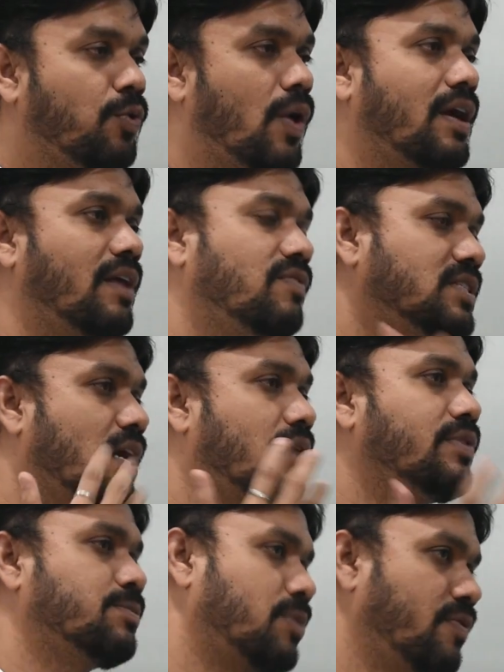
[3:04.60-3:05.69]
URL of the
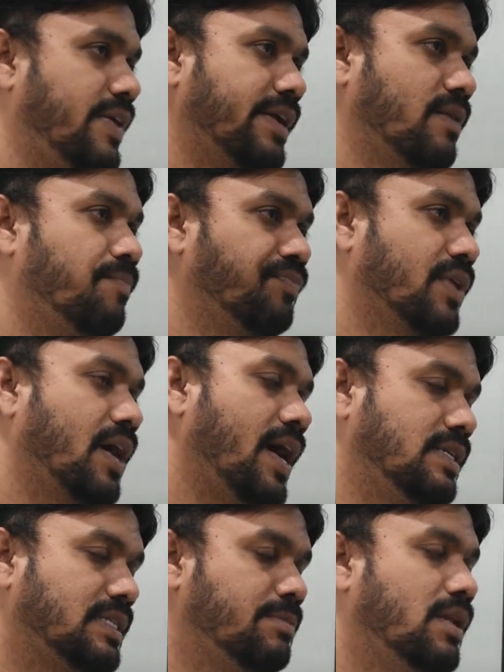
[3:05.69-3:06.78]
service provider.
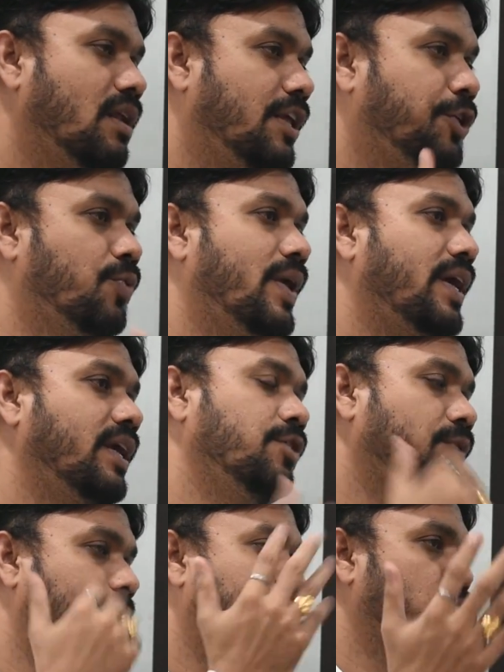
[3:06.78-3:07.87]
And similarly, UAT,
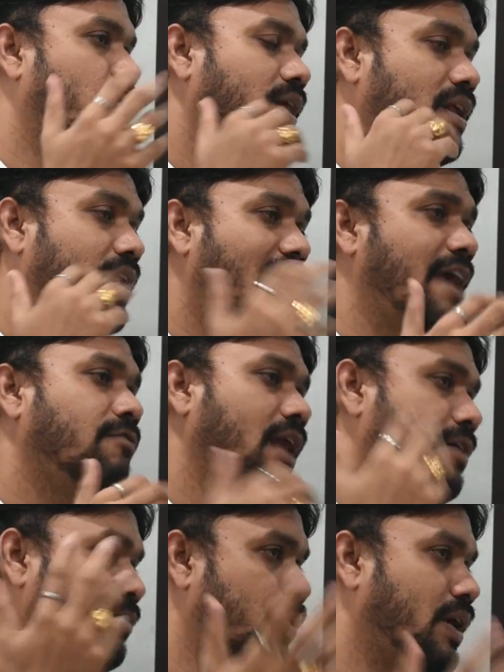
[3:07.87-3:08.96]
UAT URL, live,
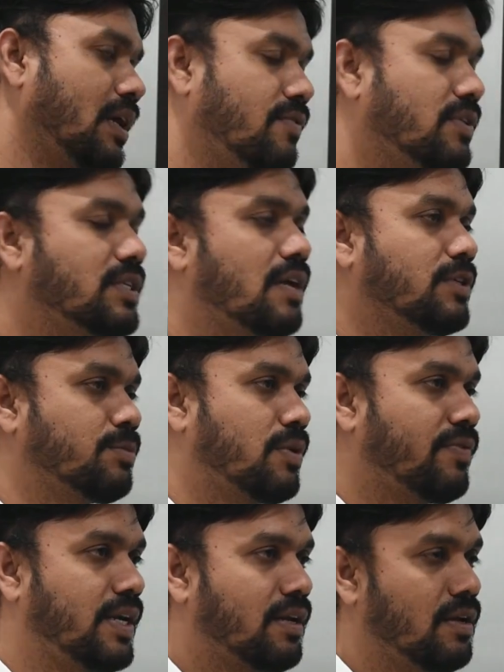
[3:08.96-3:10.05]
live URL of the service
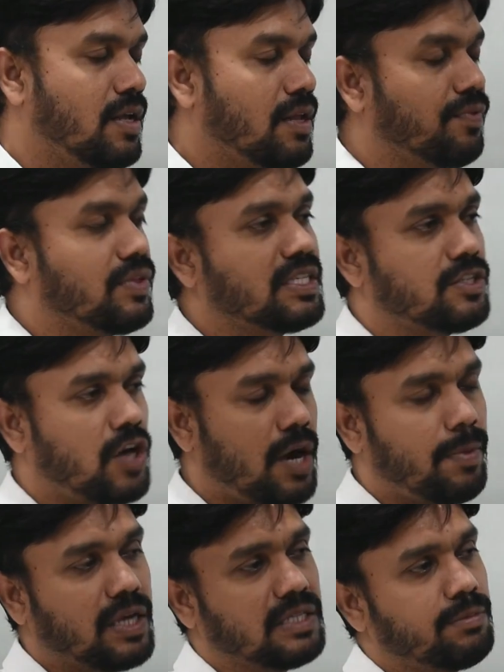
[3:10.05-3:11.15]
provider. This is not
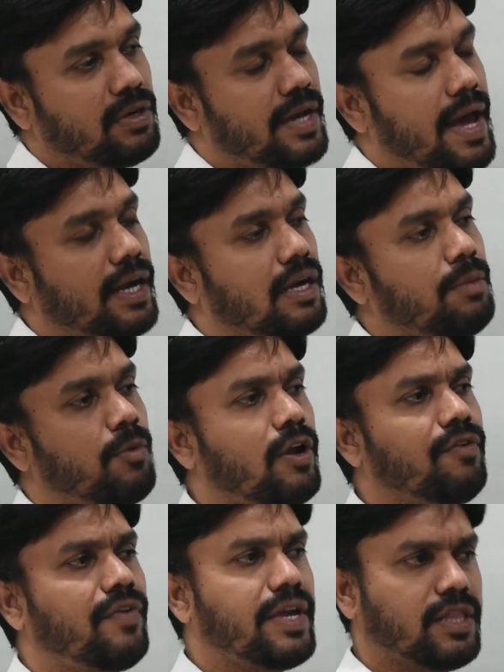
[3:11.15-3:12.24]
possible directly
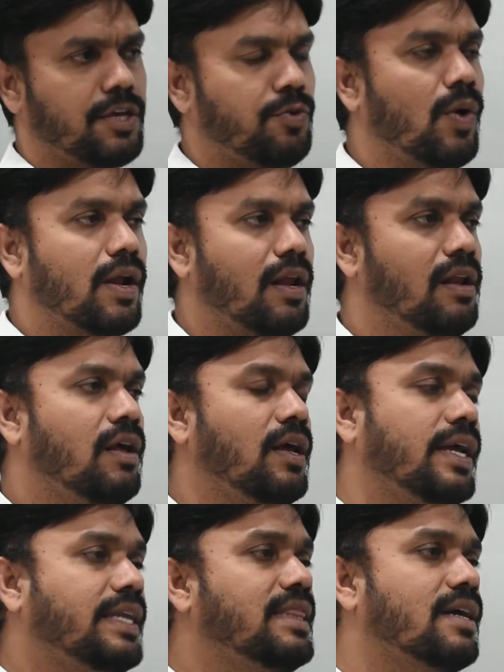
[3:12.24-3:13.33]
modifying the URL
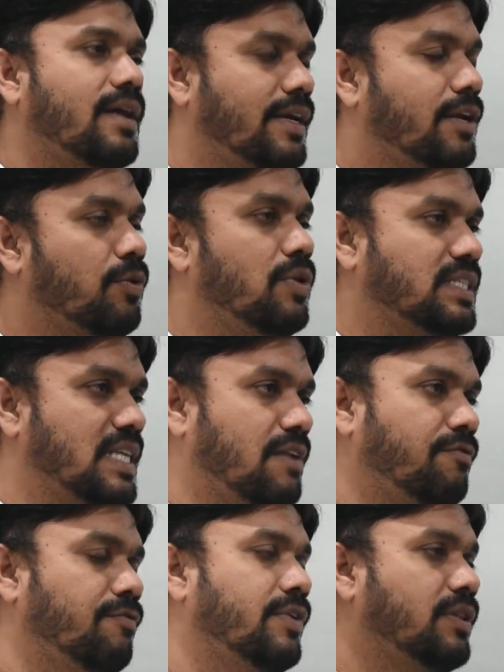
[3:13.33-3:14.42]
in the connector rule itself.
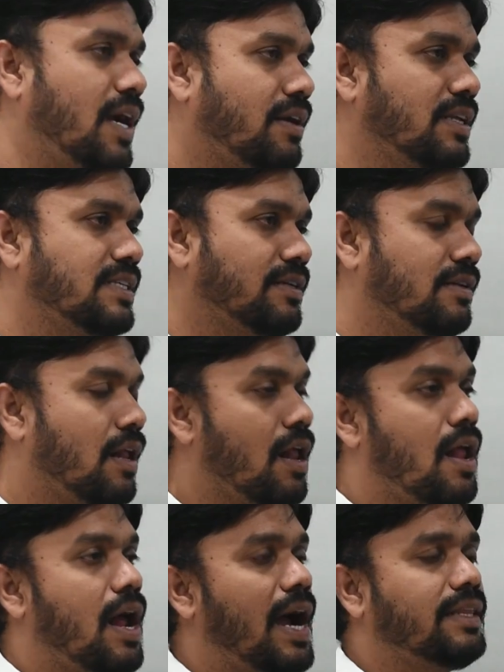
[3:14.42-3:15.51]
For that reason,
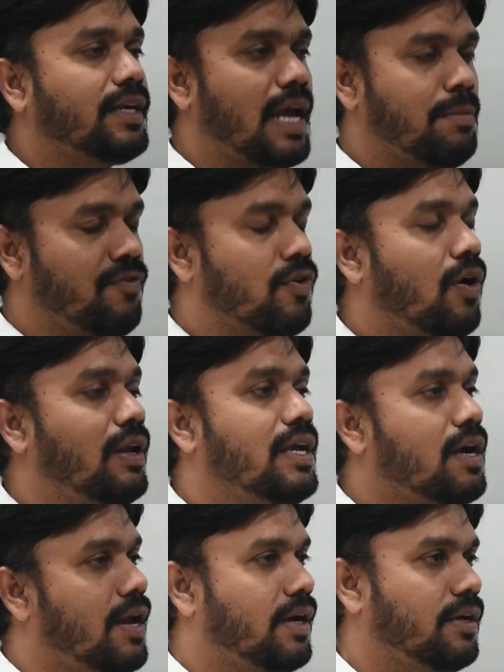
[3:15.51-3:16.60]
at the time of calling
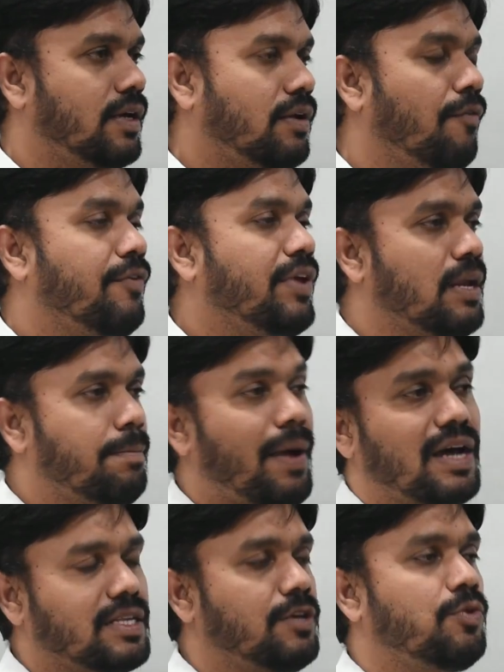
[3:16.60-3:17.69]
connector, we can
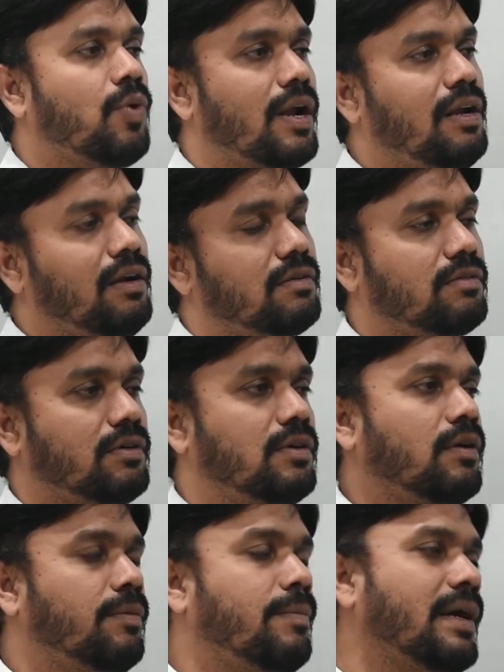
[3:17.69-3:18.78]
pass a URL
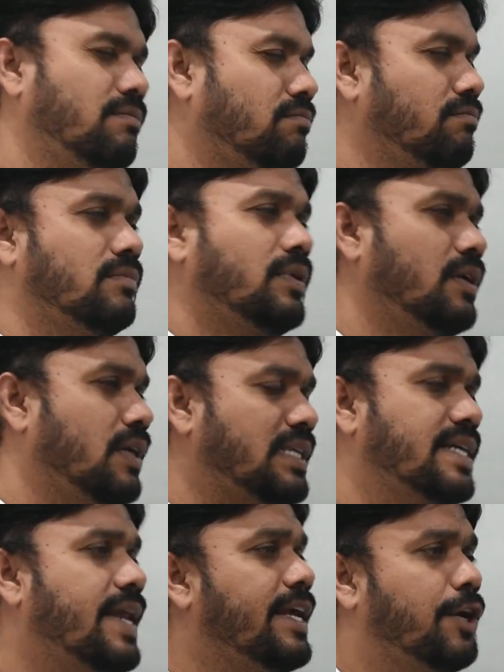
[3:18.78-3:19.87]
uh, by uh,
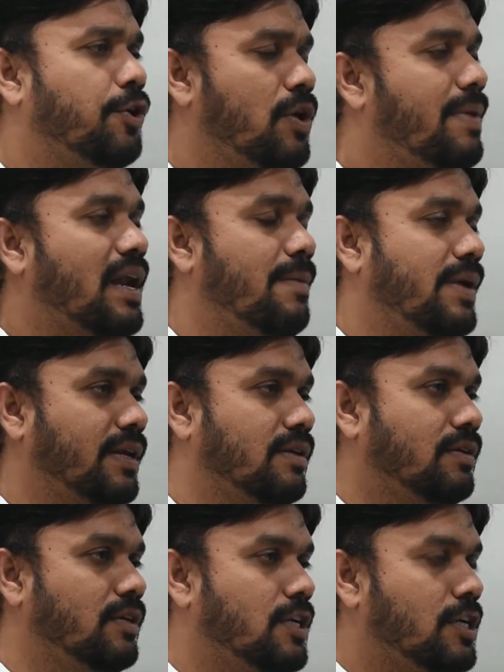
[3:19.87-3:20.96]
assigning it to a parameter.
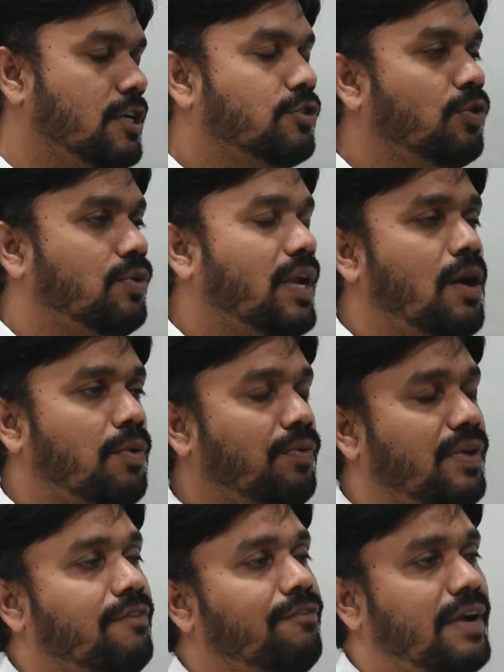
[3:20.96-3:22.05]
So now
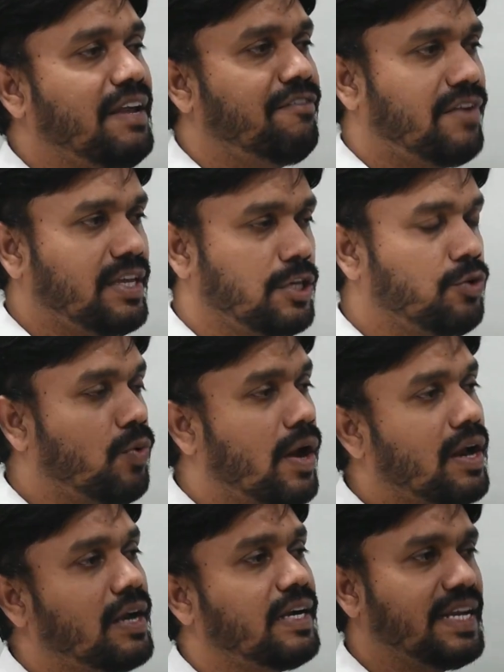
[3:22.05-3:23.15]
if I define the
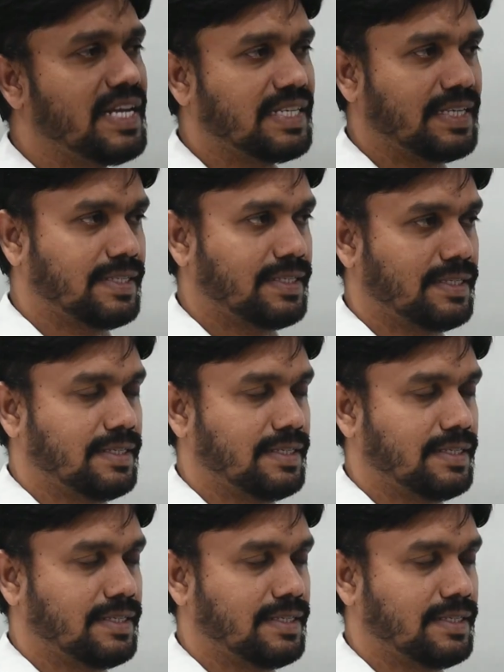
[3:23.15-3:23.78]
URL in DSS